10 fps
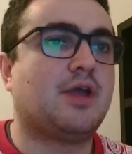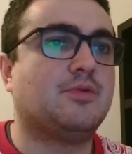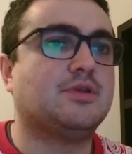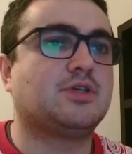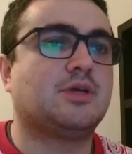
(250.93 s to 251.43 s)

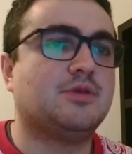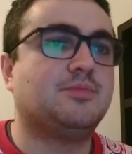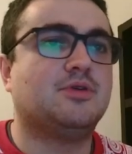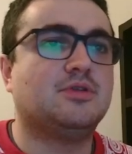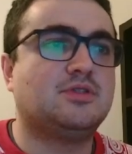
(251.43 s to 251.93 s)
which I'm going to
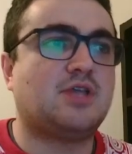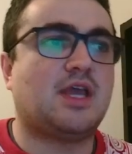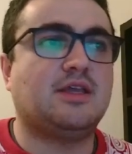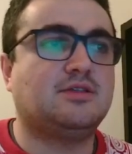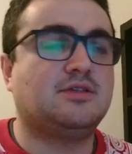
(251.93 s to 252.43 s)
put
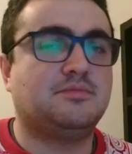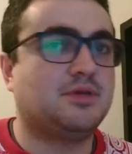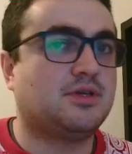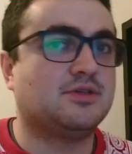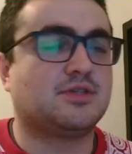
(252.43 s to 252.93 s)
date
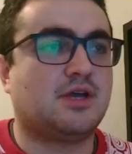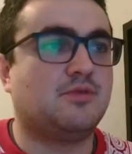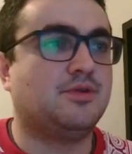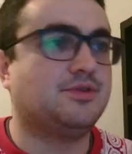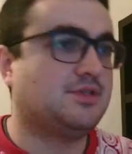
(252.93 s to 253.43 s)
because I
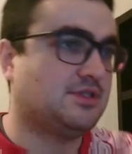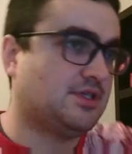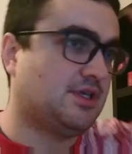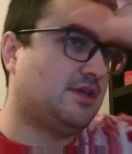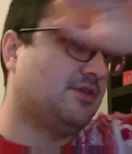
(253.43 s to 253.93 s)
want to
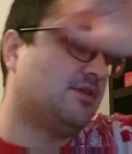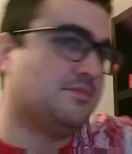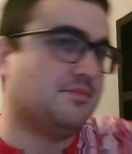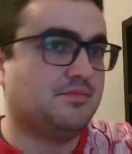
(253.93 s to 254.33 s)
see the